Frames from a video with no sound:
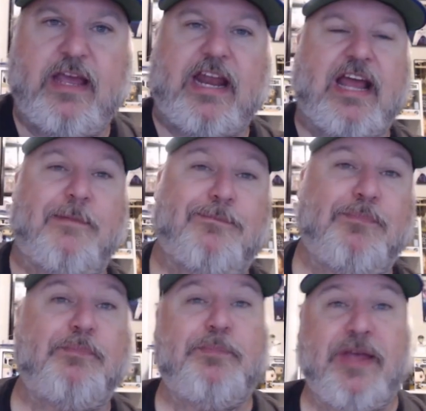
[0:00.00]
And I got
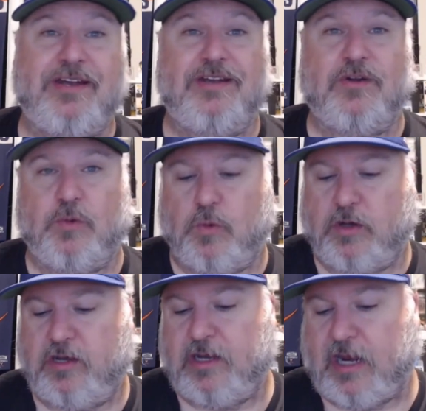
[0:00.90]
bitten on
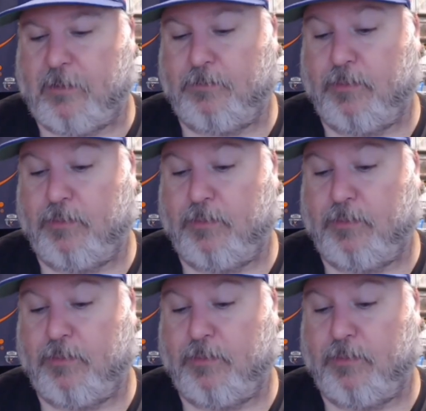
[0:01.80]
one that I